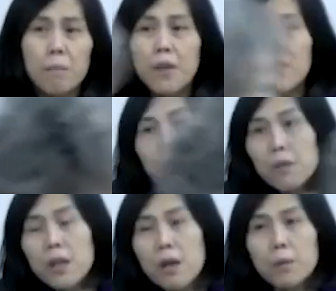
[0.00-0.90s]
Because,
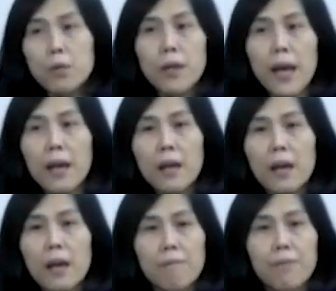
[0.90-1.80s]
you know, today,
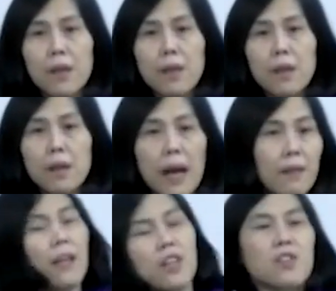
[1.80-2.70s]
um, I
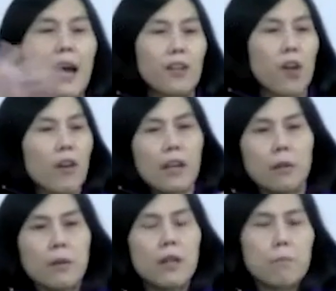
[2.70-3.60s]
think I just start
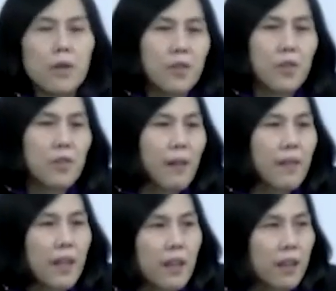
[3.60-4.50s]
talking because it's
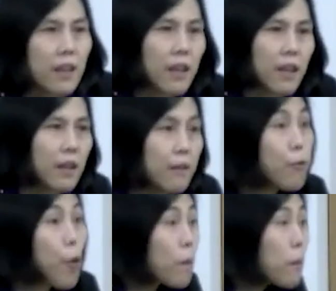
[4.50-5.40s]
nothing uh,
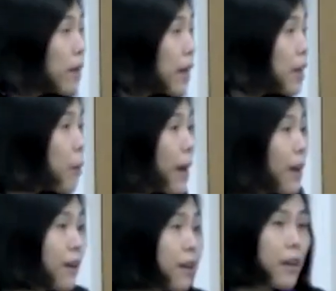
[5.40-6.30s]
formal
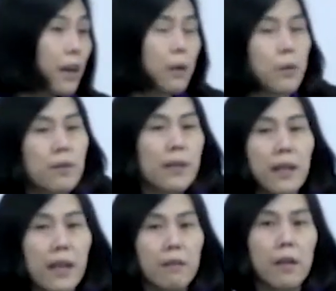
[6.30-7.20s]
anyway. I was
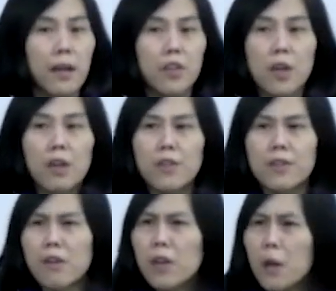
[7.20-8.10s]
thinking, uh, Sandra
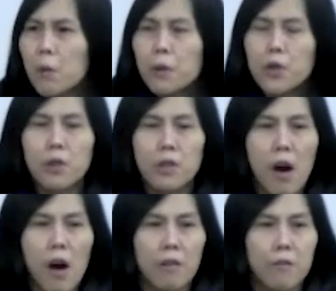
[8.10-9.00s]
said, okay, what we should
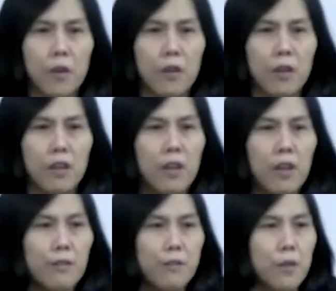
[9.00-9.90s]
talk for
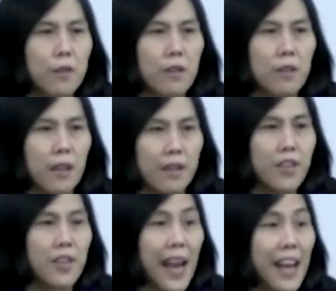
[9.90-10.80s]
for uh,
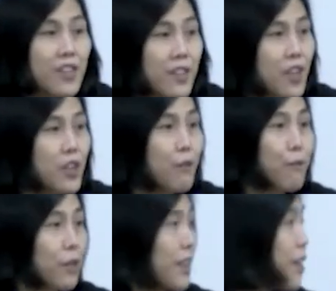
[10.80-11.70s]
this last session
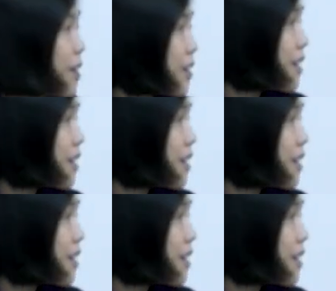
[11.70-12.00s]
for the year.